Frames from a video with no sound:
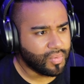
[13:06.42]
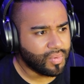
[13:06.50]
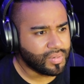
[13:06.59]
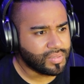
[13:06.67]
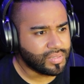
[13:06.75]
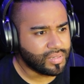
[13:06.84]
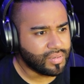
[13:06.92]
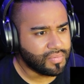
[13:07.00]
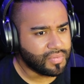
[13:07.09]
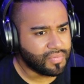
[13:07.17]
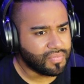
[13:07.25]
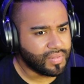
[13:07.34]
Origin
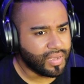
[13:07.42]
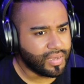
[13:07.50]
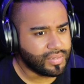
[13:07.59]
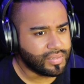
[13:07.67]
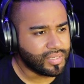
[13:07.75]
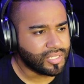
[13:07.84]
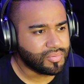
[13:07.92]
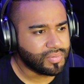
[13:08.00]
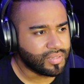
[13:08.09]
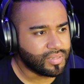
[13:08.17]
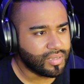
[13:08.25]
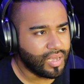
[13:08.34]
of the Flying
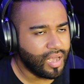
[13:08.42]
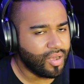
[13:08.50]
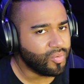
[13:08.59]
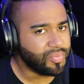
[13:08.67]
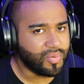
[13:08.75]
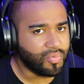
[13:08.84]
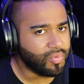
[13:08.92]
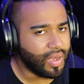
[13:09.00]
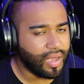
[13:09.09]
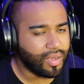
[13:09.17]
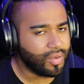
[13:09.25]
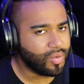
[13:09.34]
Dutchman. I hope
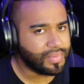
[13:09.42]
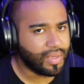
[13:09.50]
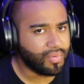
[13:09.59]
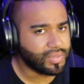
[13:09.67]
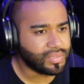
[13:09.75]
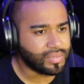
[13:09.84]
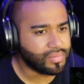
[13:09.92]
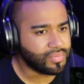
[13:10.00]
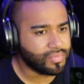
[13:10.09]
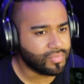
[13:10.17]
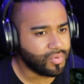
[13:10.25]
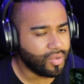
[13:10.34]
that wasn't
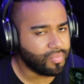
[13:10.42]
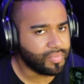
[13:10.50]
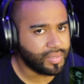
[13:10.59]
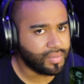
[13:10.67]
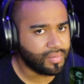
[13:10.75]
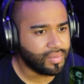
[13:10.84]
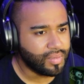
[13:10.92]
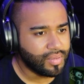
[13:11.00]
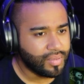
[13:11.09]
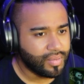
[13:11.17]
raw meat. Later,